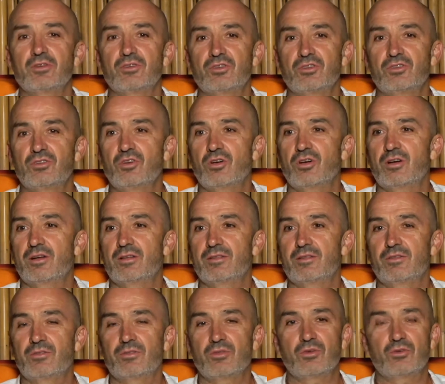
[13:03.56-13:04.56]
to die
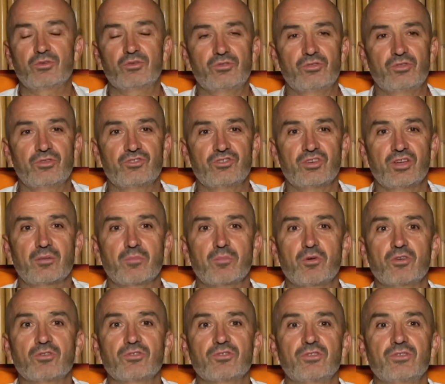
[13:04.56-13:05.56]
than those that check
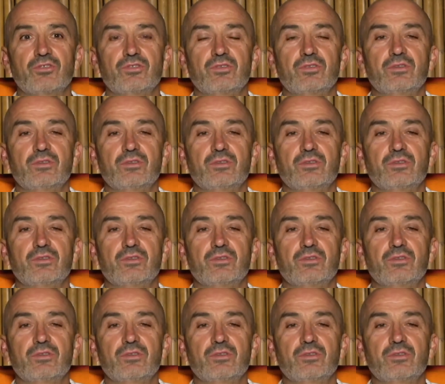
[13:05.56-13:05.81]
boxes,